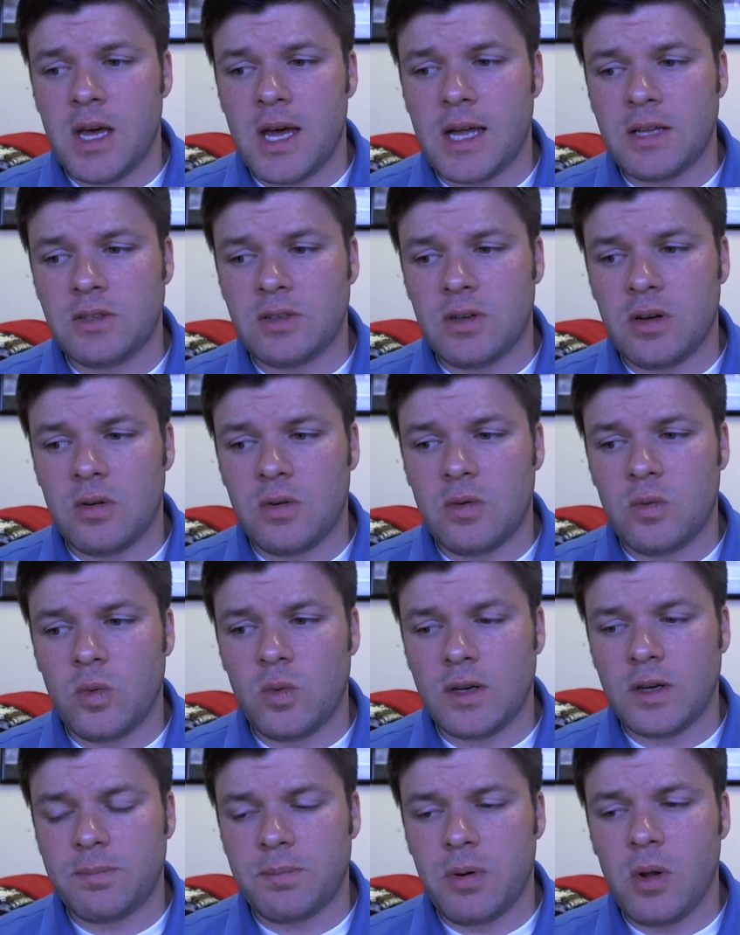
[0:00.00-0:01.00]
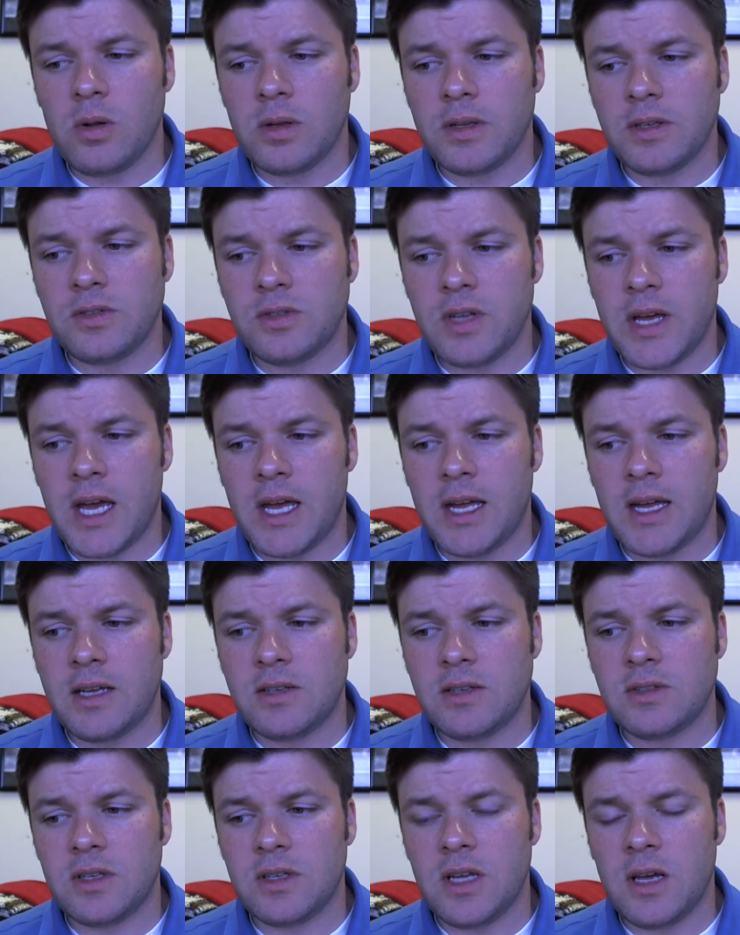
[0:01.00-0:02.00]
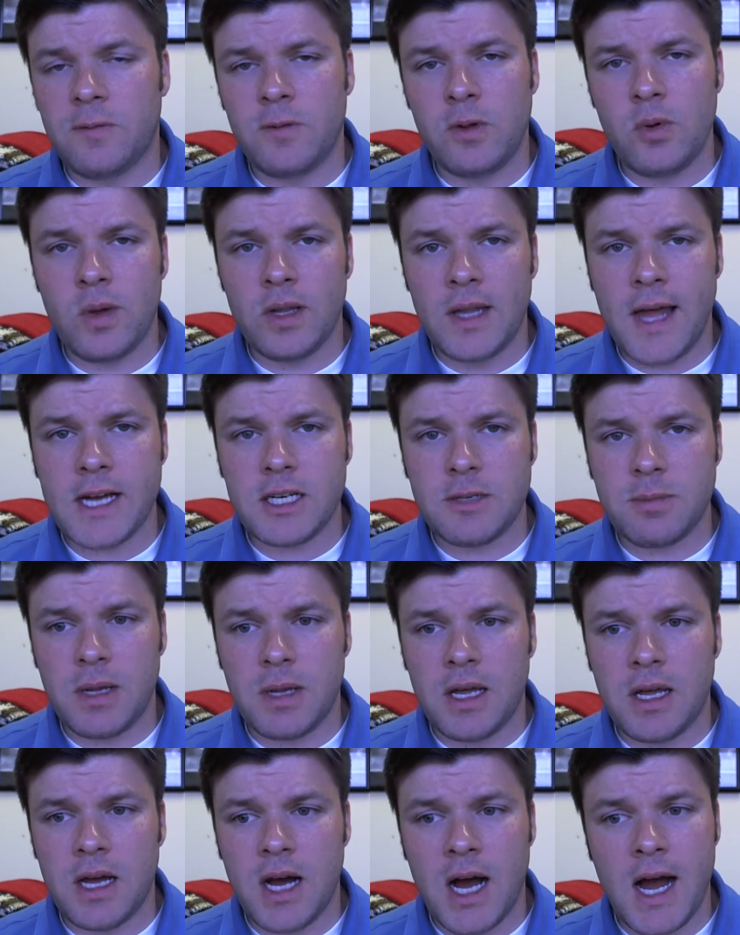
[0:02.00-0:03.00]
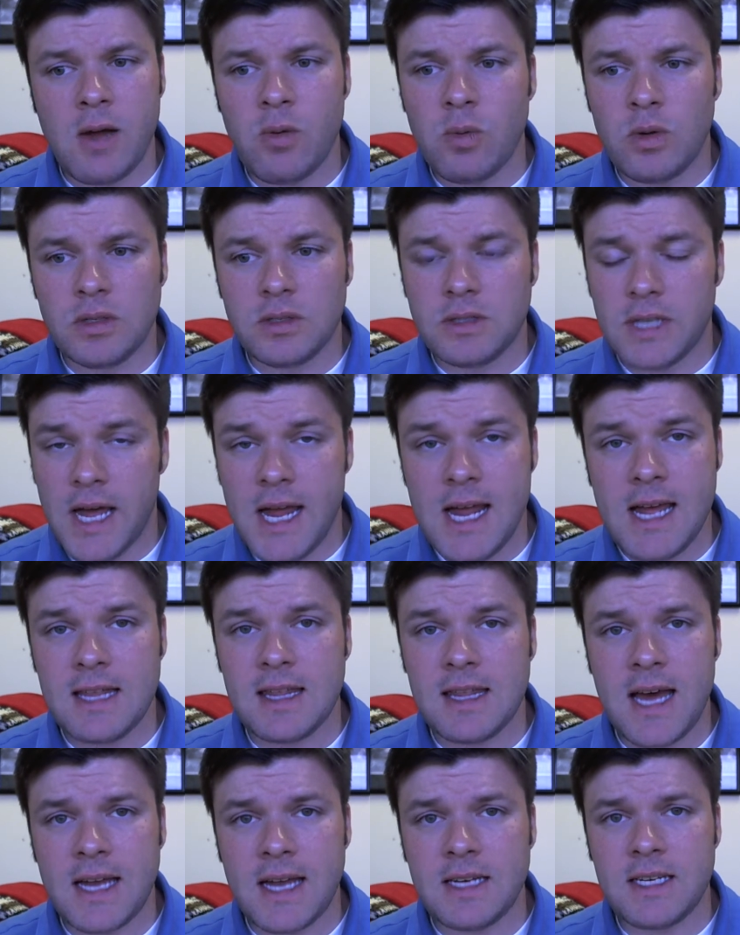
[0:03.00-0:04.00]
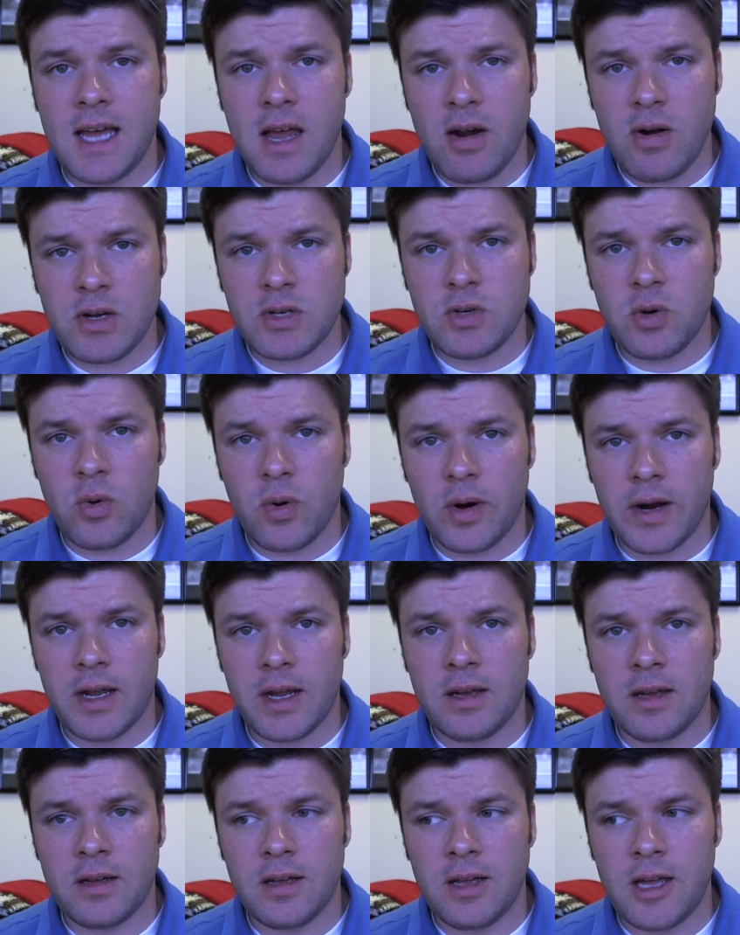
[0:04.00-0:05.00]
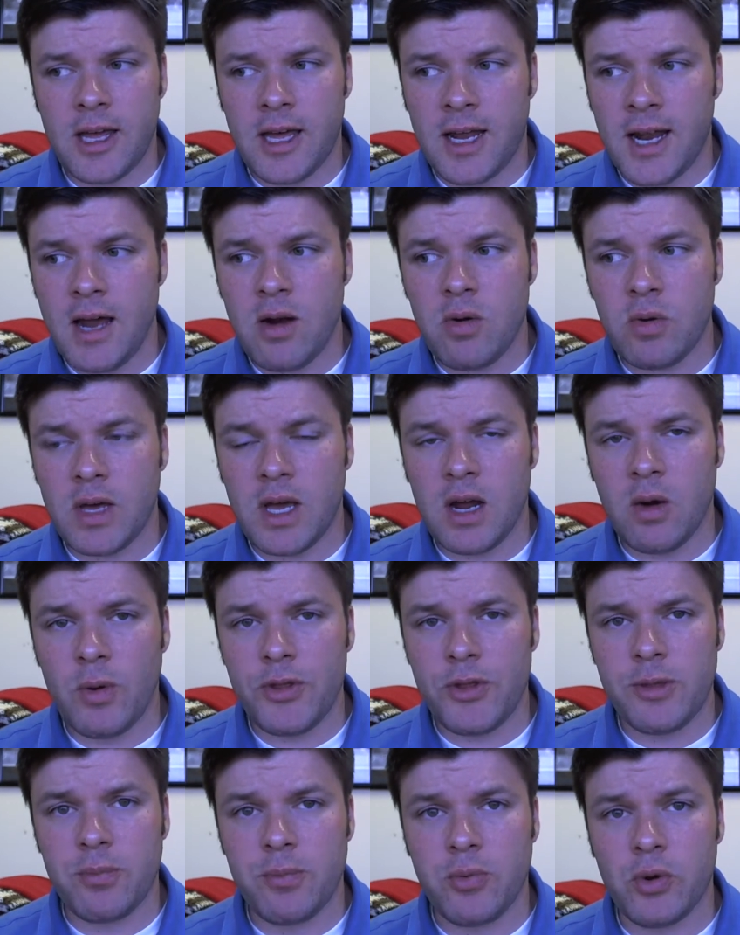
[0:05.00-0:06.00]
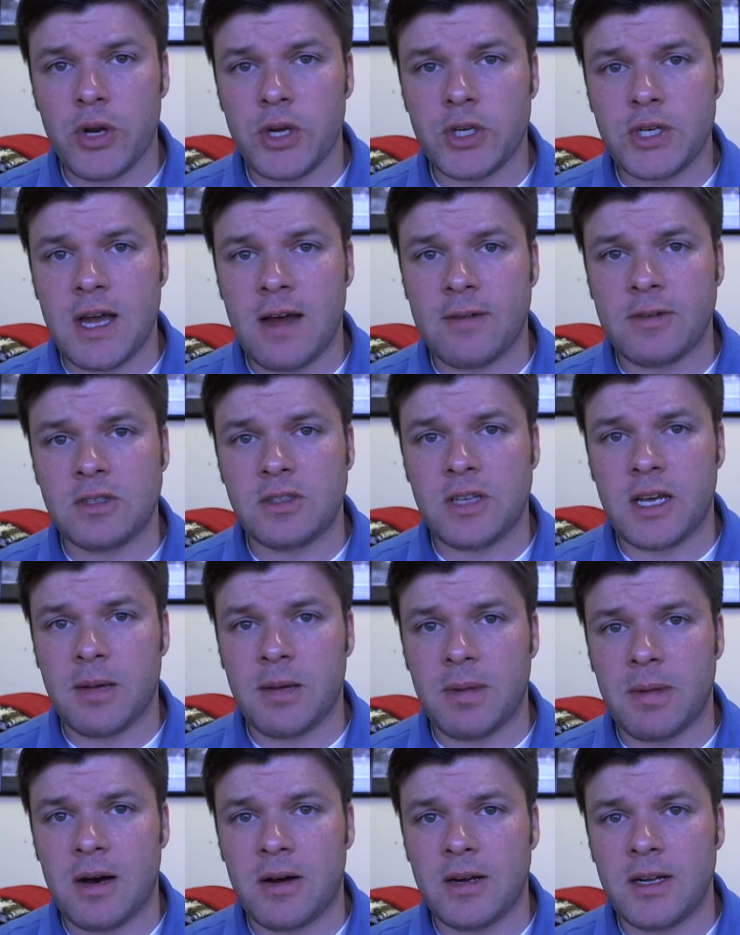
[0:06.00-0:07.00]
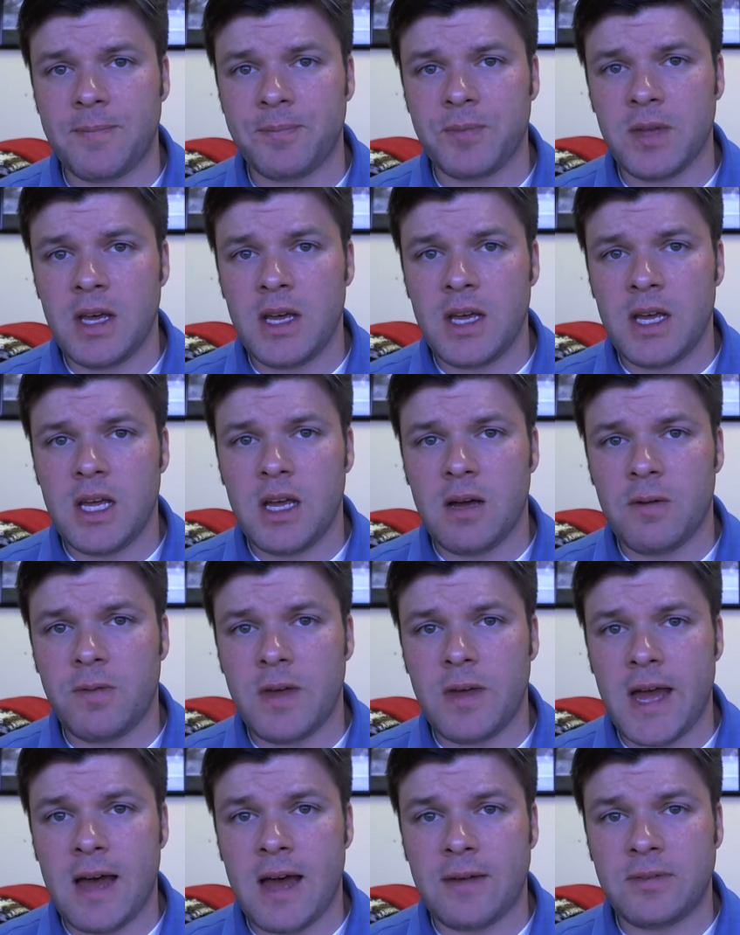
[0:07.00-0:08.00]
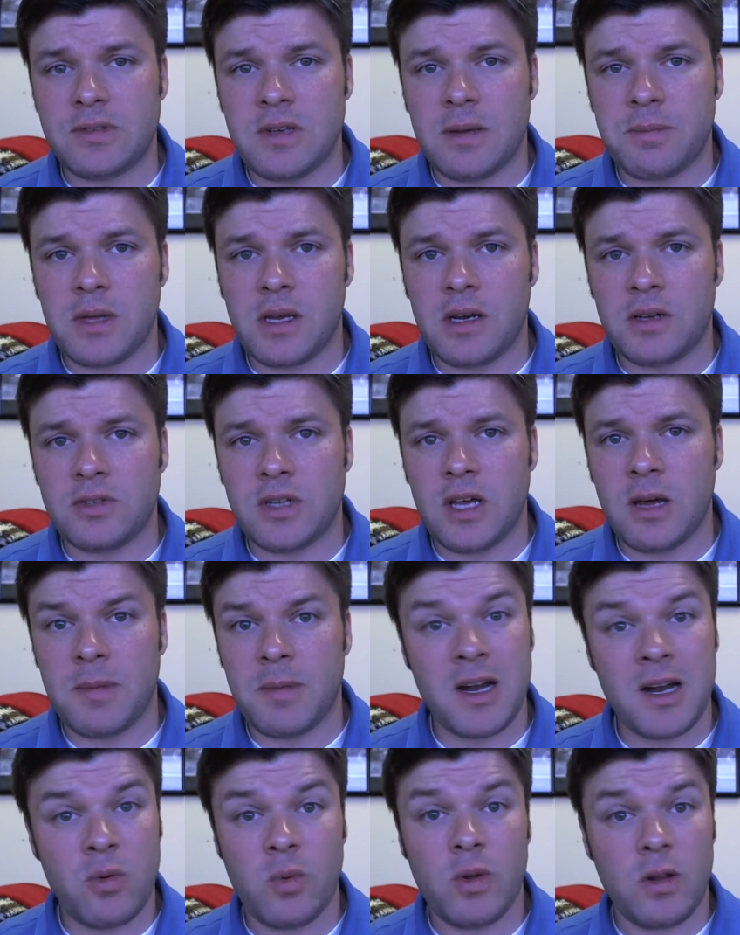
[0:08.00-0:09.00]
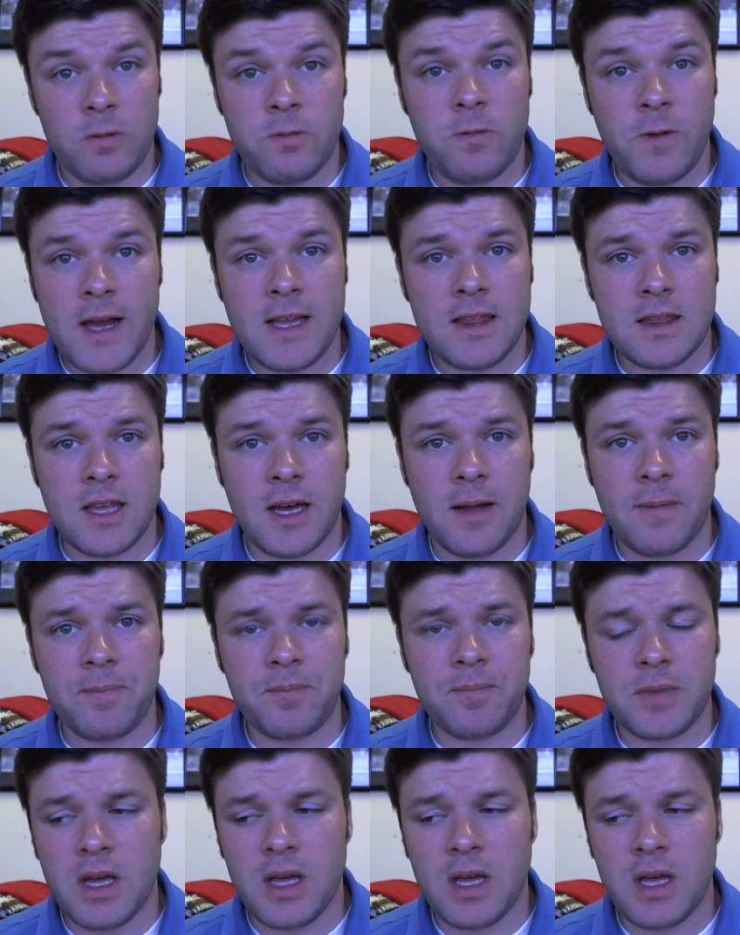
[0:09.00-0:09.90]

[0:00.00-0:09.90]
And so what Polk is saying is, if you elect me, I will take that territory, and I don't care what the British have to say about it. If they have something to say about it, we'll fight them.